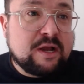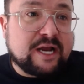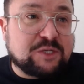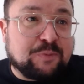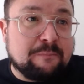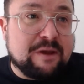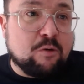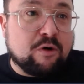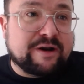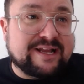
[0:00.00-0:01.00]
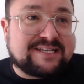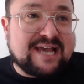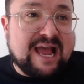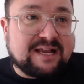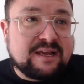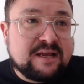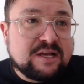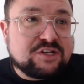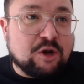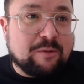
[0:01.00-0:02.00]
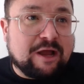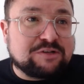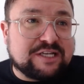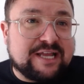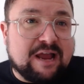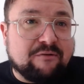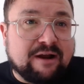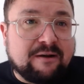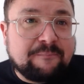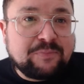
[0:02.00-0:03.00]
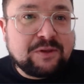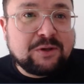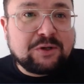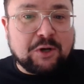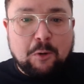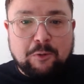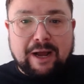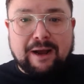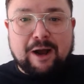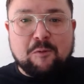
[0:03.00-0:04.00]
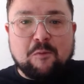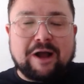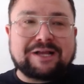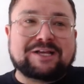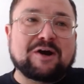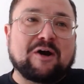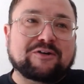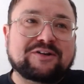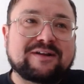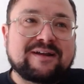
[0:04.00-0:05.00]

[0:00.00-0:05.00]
And he's put Millwall on the attack. Scott Malone's in the area. Corner. Oh, my God.